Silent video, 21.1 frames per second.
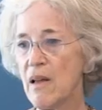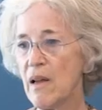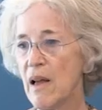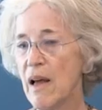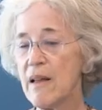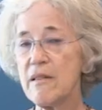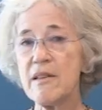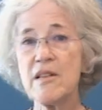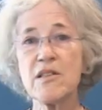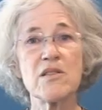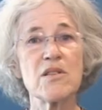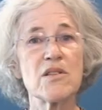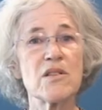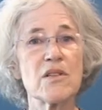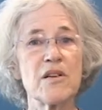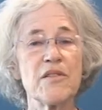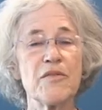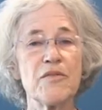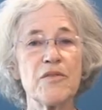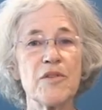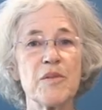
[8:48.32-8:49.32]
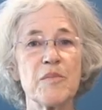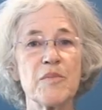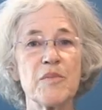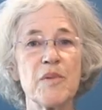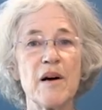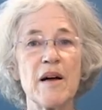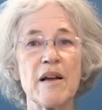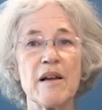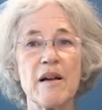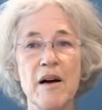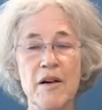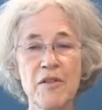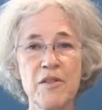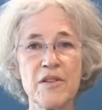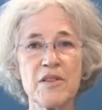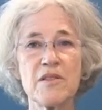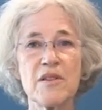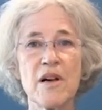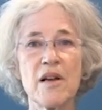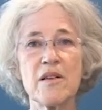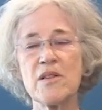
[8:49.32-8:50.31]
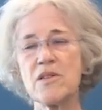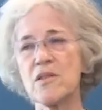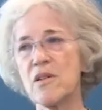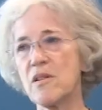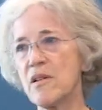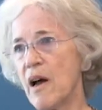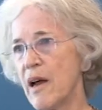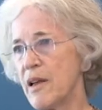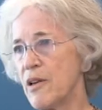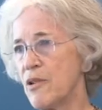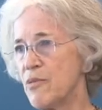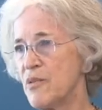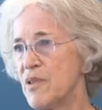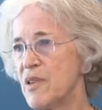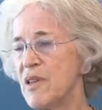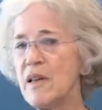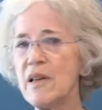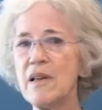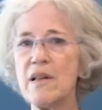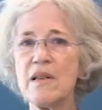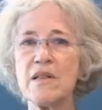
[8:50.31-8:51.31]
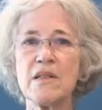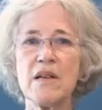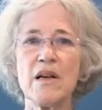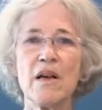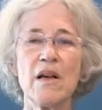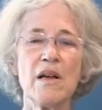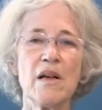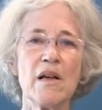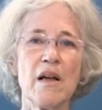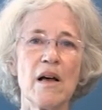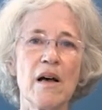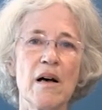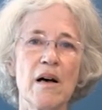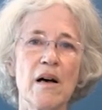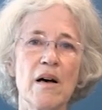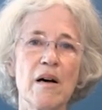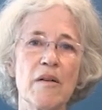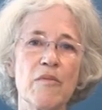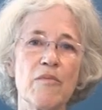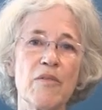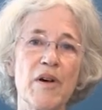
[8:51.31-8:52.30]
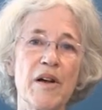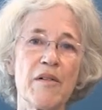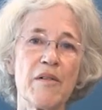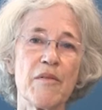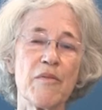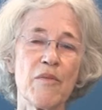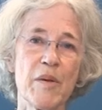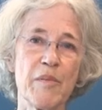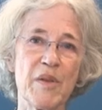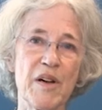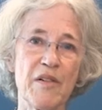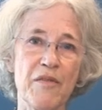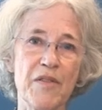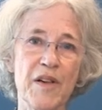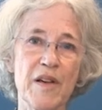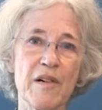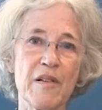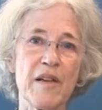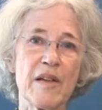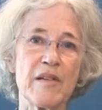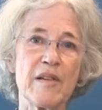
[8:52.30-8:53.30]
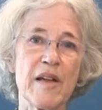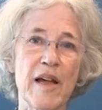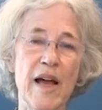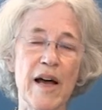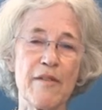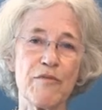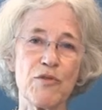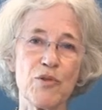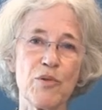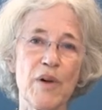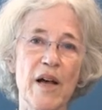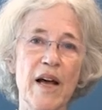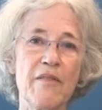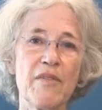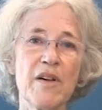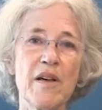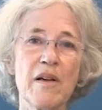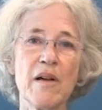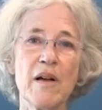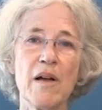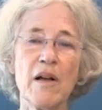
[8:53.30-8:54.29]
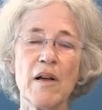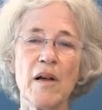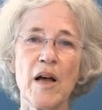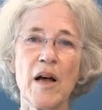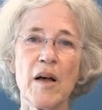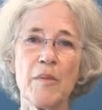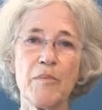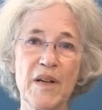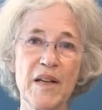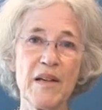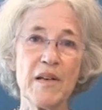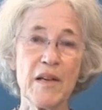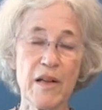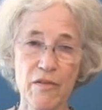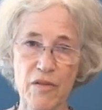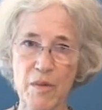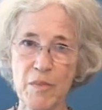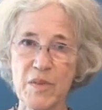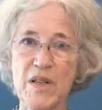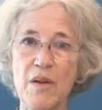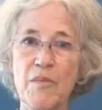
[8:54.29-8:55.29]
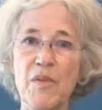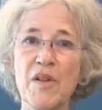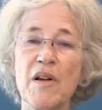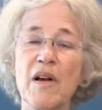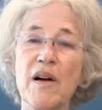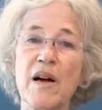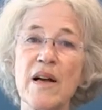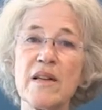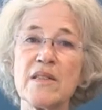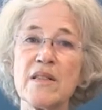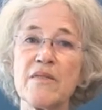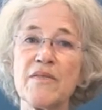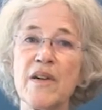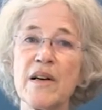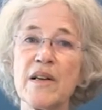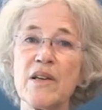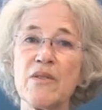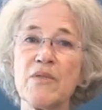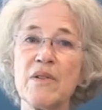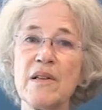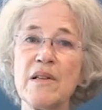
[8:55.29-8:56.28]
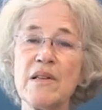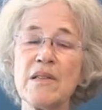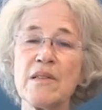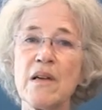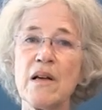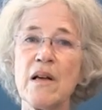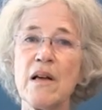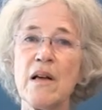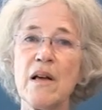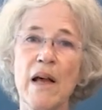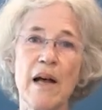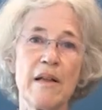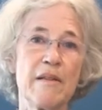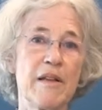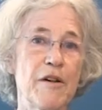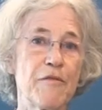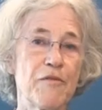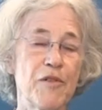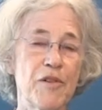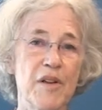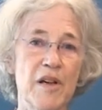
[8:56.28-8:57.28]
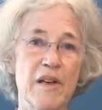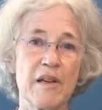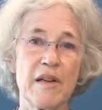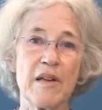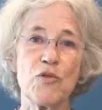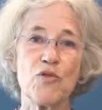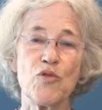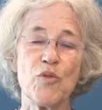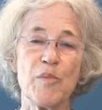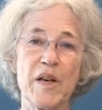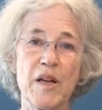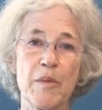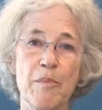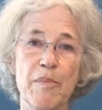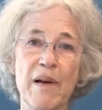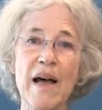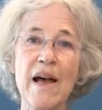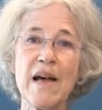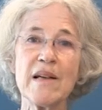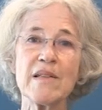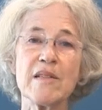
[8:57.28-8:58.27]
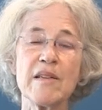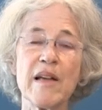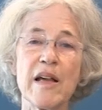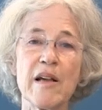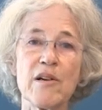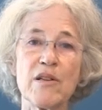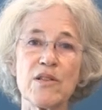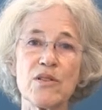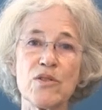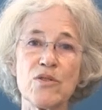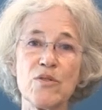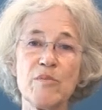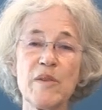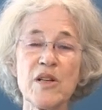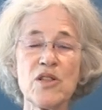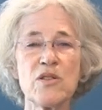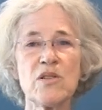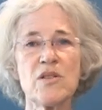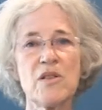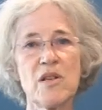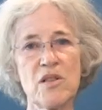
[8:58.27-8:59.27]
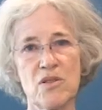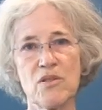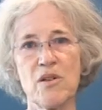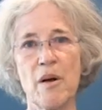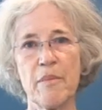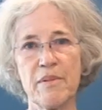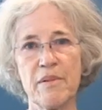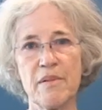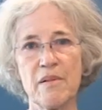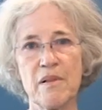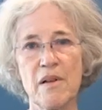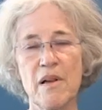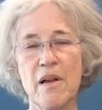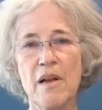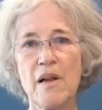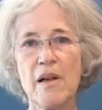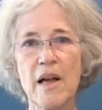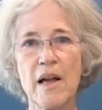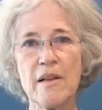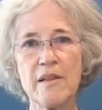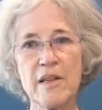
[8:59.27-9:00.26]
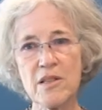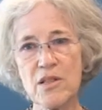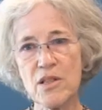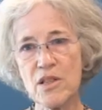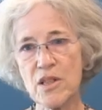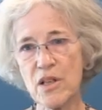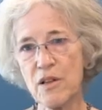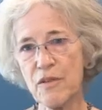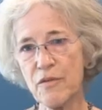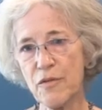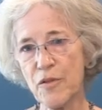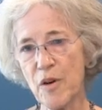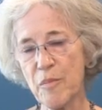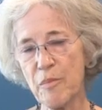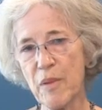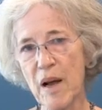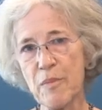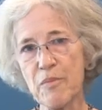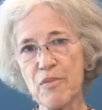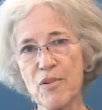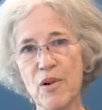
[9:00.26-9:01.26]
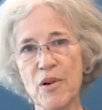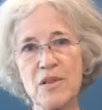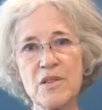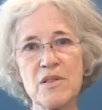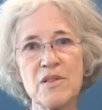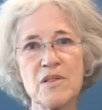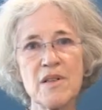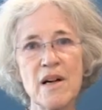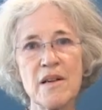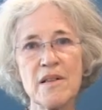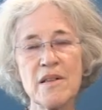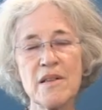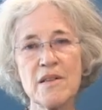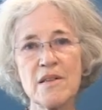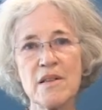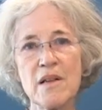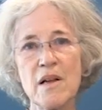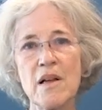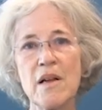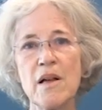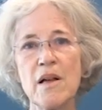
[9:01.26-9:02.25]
And this is confirmed by other studies on IUDs, where women feel that they have too heavy bleeding from some of the kinds of IUDs, and therefore they need too many pads, and they cost too much, so they stop. And this is confirmed by broader studies,